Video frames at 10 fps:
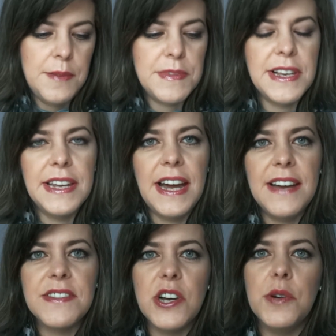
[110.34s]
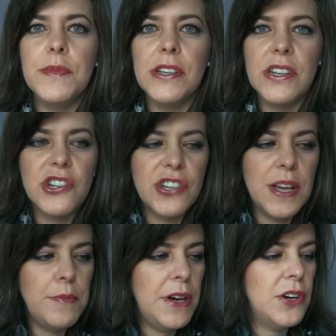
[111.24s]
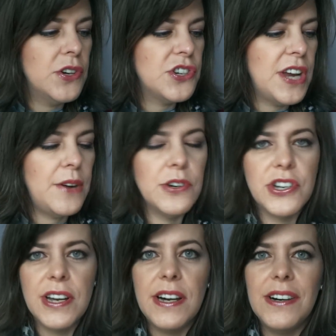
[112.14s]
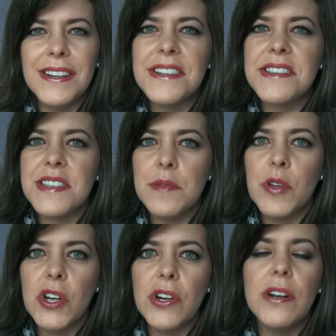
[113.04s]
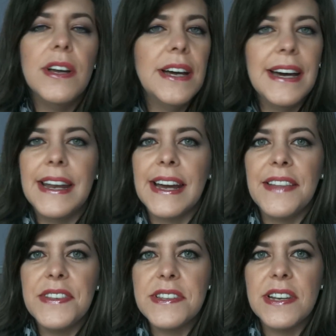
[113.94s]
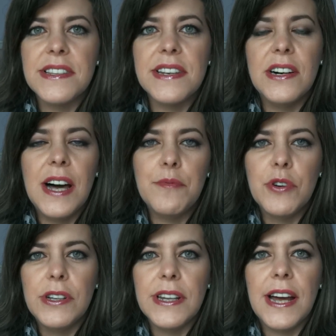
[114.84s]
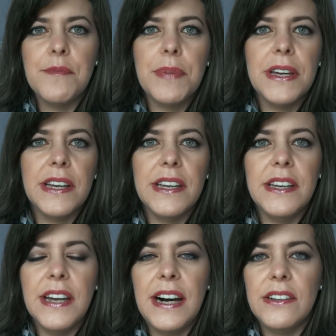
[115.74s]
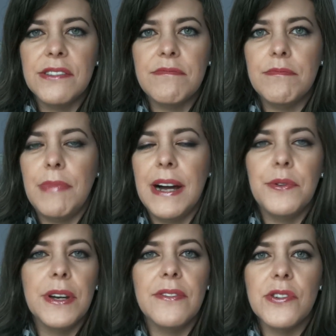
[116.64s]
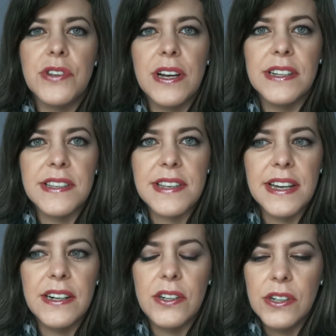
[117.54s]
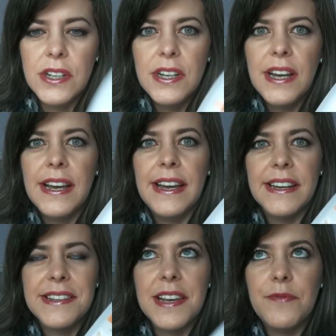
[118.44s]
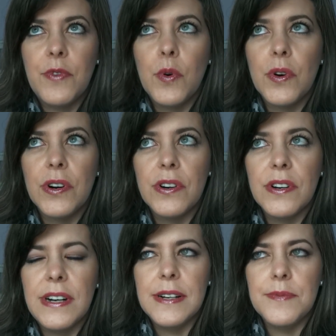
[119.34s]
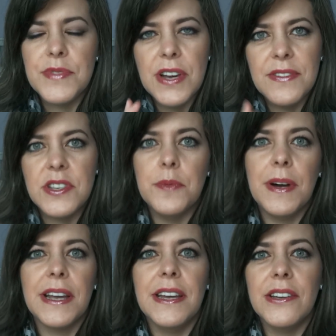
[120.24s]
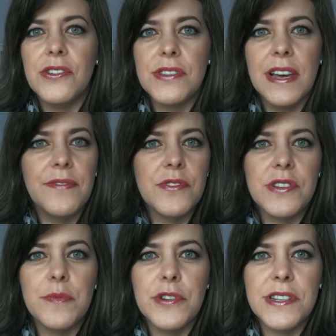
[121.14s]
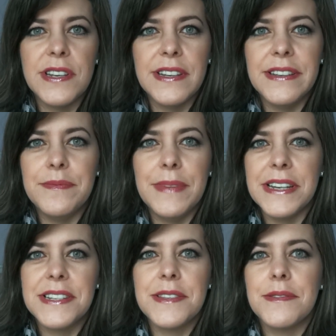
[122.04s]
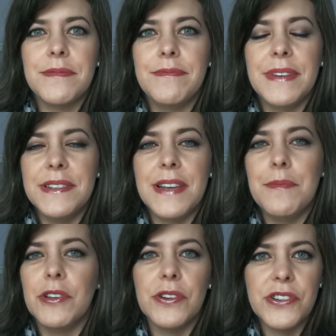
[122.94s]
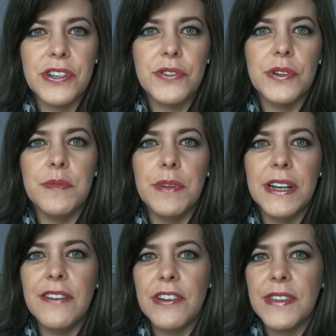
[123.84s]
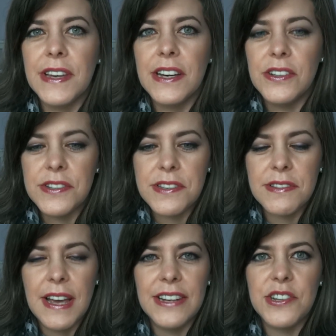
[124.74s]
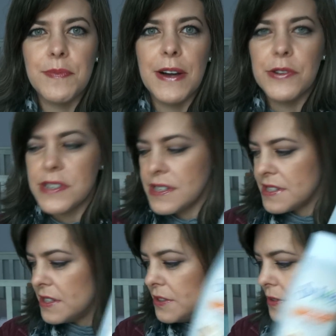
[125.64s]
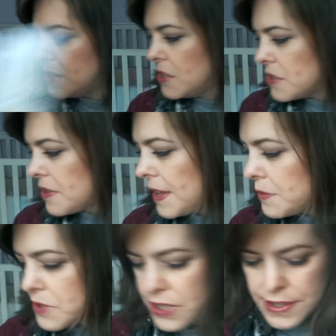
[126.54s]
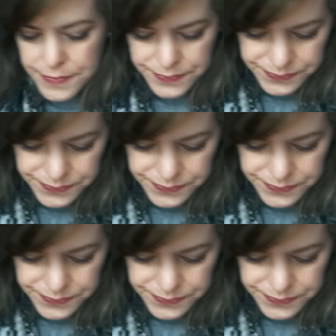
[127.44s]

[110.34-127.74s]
St. Ives Oatmeal and Shea Butter shower gel. It's similar, and I got this on sale. I'm really not picky. I'll buy whatever's on sale, except for soft soap. I can't use that for some reason. I'm allergic to it, but everything else, I just buy what's on sale. So that was good.